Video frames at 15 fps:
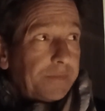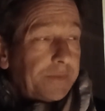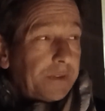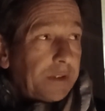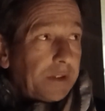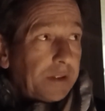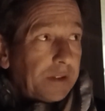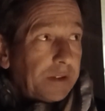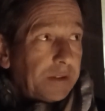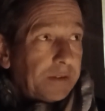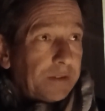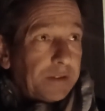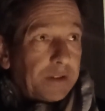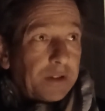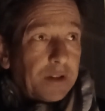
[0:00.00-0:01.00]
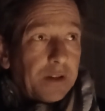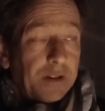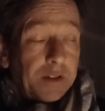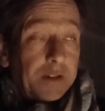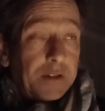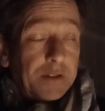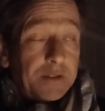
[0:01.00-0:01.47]
The
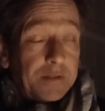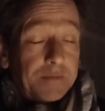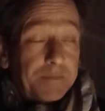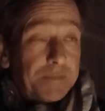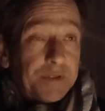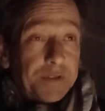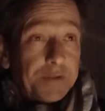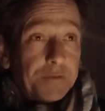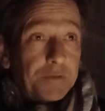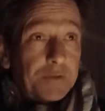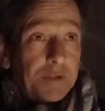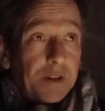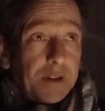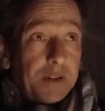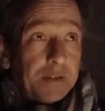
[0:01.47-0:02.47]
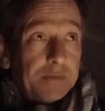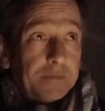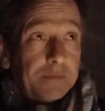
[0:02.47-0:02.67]
garlic is still great.